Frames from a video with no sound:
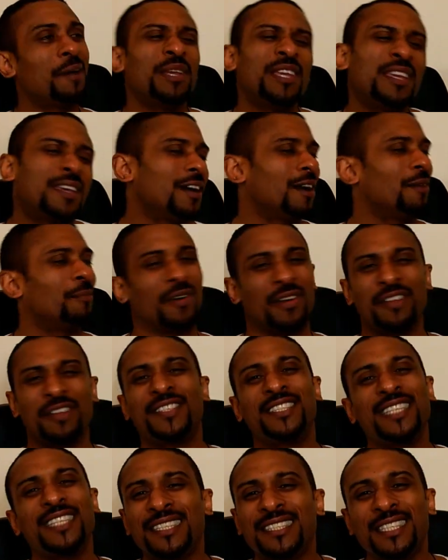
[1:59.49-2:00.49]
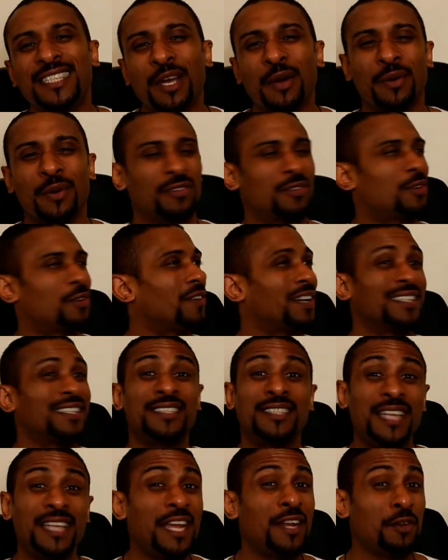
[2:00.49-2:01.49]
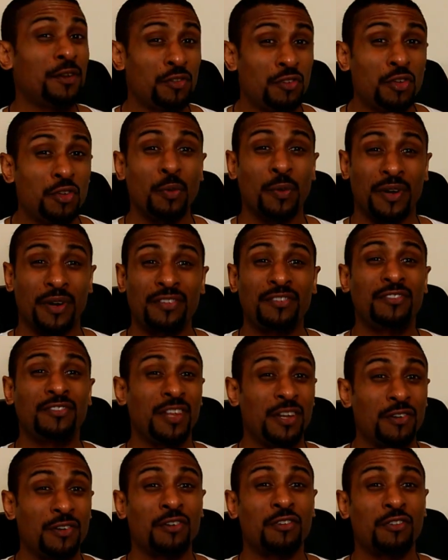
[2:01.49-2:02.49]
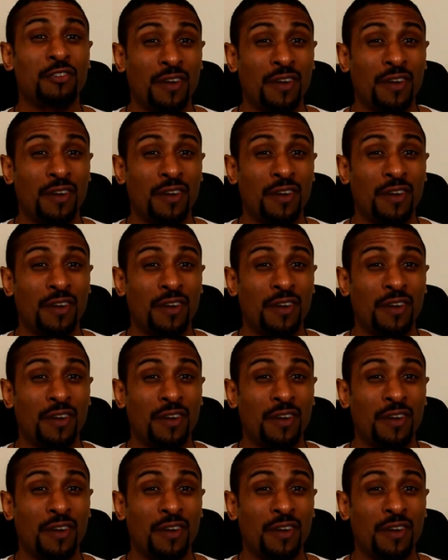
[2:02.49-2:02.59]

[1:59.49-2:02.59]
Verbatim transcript: I mean, come on, if Jesse Owens could run 10-2 on a cinder